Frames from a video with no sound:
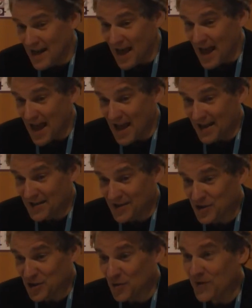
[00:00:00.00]
And
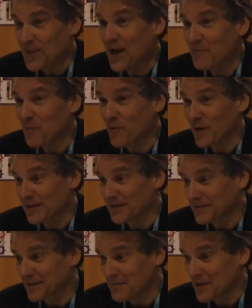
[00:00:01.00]
so at that point,
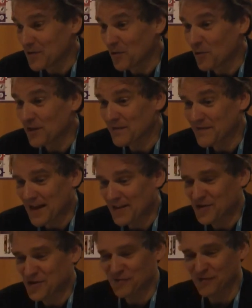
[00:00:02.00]
I mean, the whole
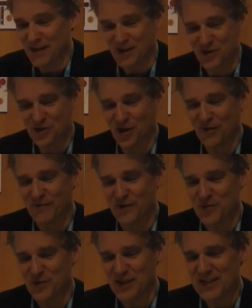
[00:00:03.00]
advantage of writing
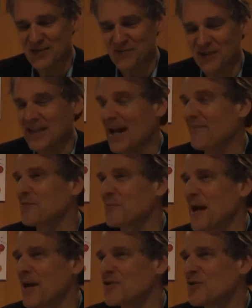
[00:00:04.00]
Starfish was I didn't really have to
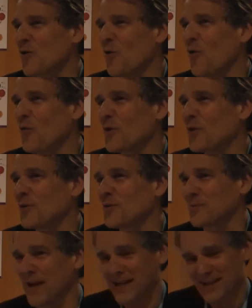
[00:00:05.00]
imagine a whole
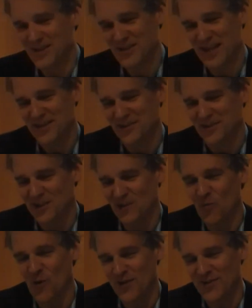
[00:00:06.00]
world, right? I just had this little
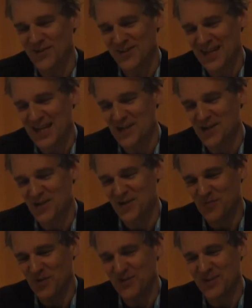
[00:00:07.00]
one
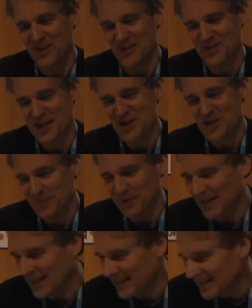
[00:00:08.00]
set stage
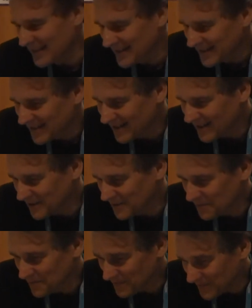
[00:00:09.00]
play.
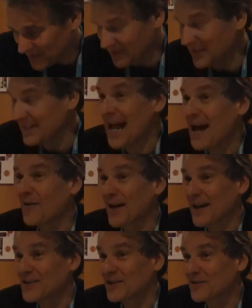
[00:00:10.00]
Now I
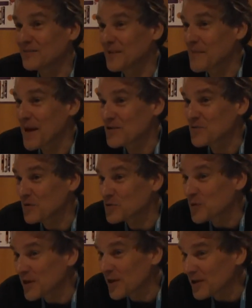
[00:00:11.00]
had to imagine what was
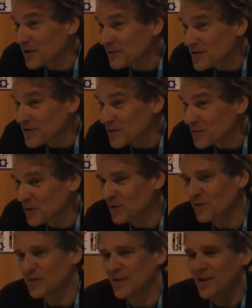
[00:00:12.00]
going on in the rest of the world.